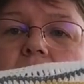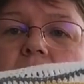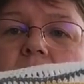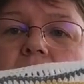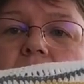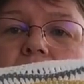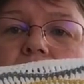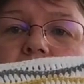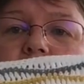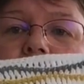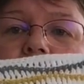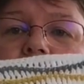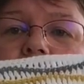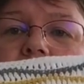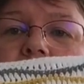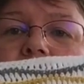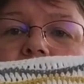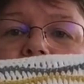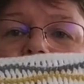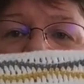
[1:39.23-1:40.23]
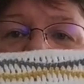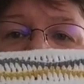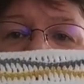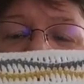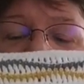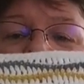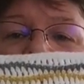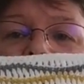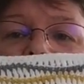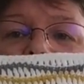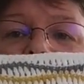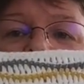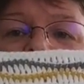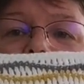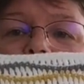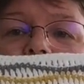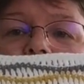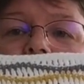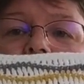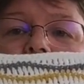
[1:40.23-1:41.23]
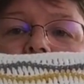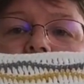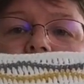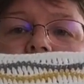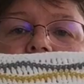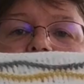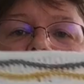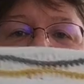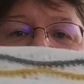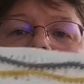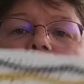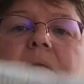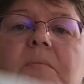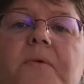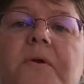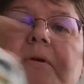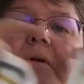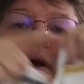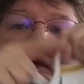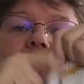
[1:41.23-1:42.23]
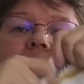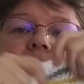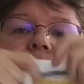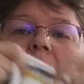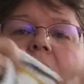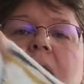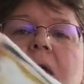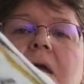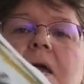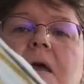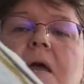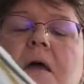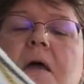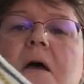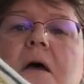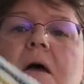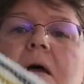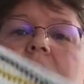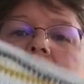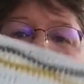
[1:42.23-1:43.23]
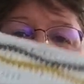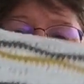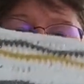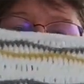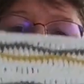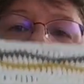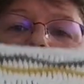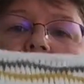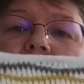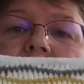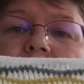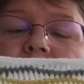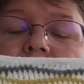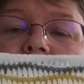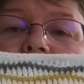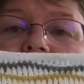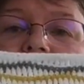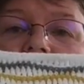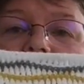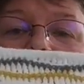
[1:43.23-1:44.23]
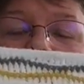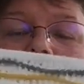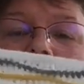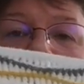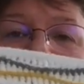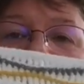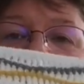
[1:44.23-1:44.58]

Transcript: I got white twice in a row there, but I think it'll be alright. And I was wondering about